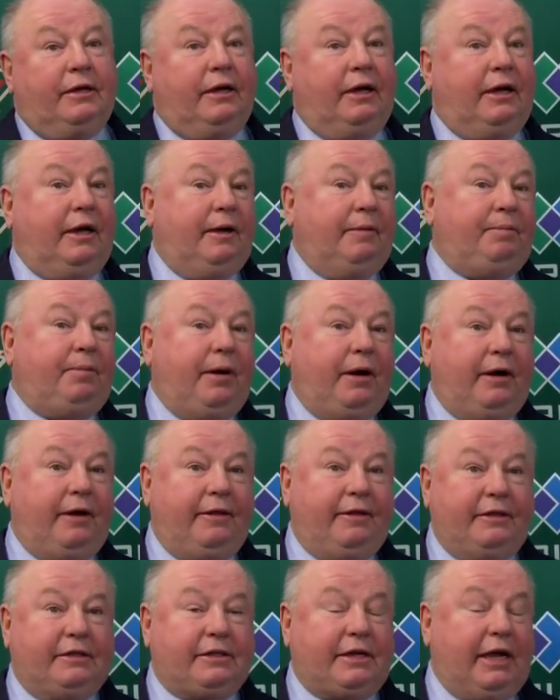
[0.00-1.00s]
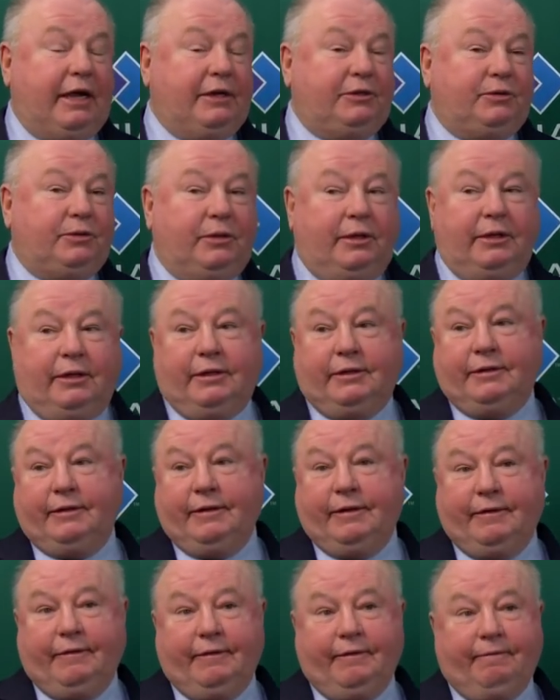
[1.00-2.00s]
part of the schedule
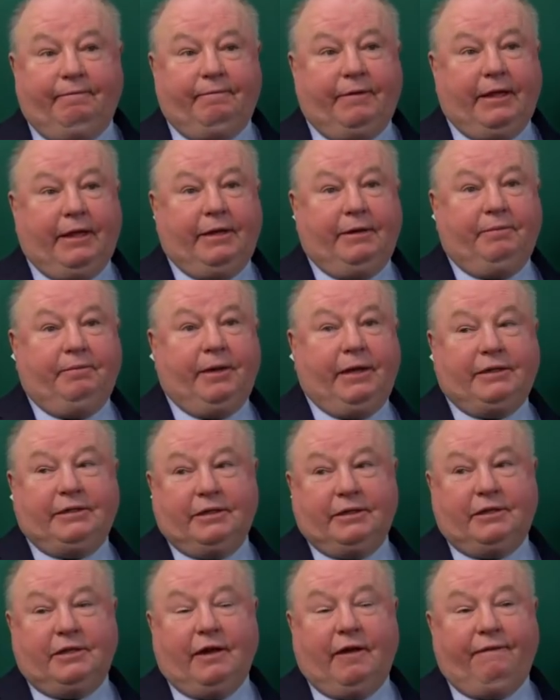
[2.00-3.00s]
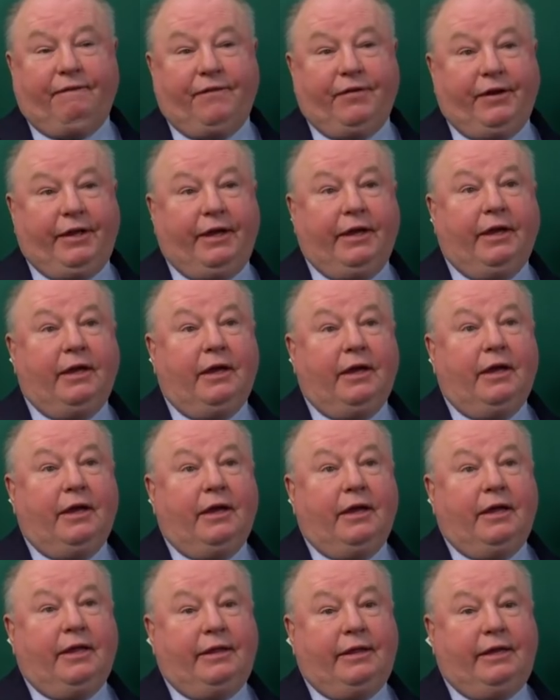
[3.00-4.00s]
that makes it tough for you,
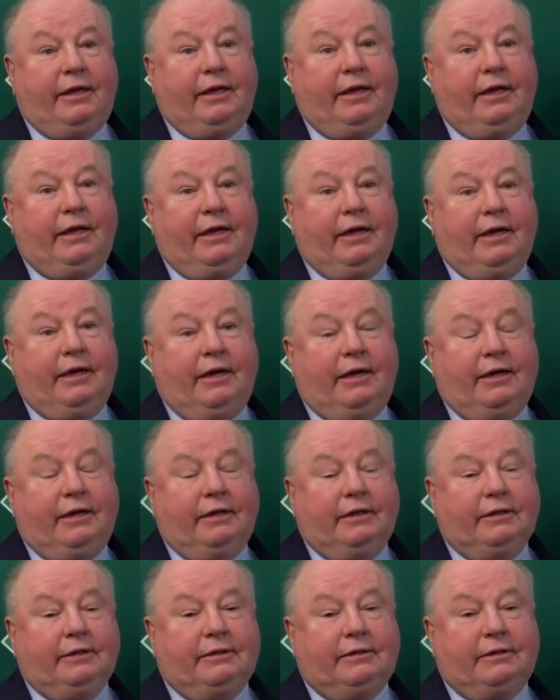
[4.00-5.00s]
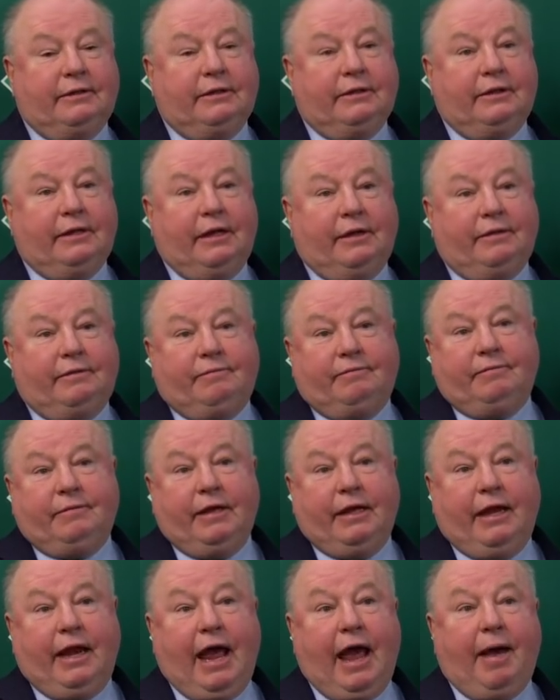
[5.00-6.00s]

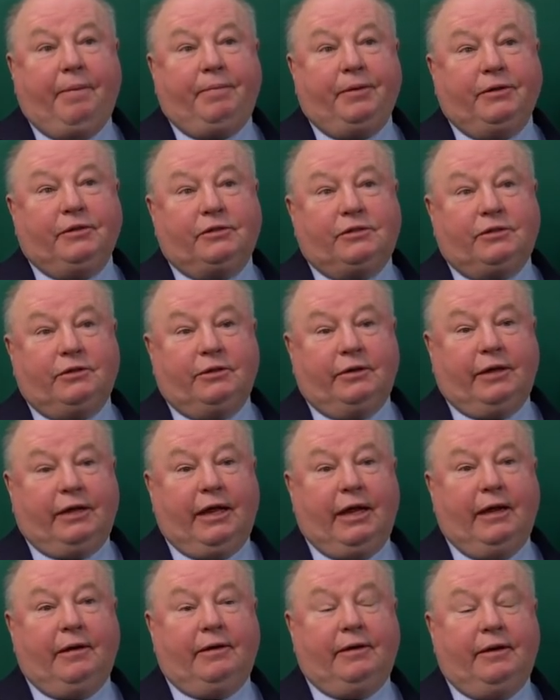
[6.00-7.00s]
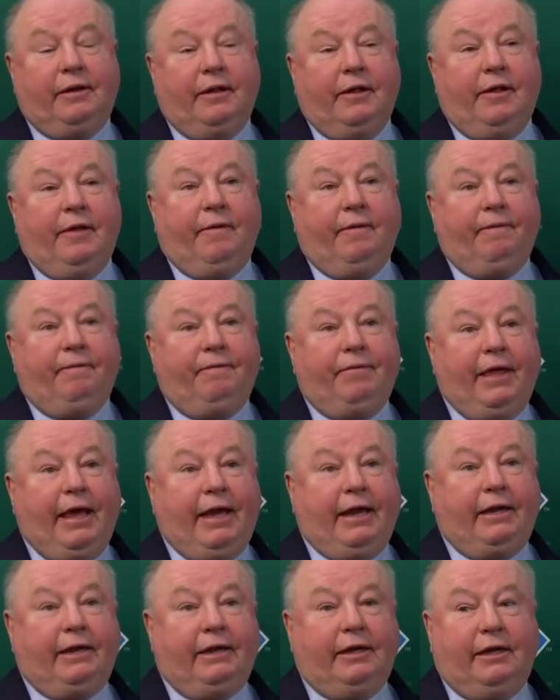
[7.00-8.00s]
it happens. So to get
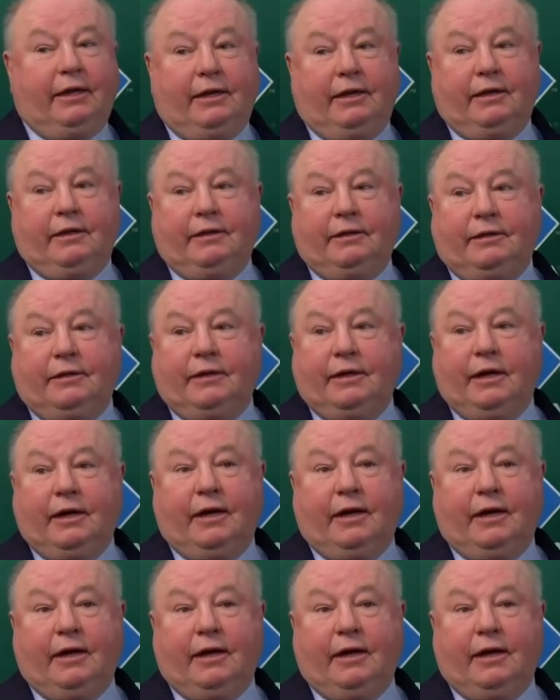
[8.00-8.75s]
that little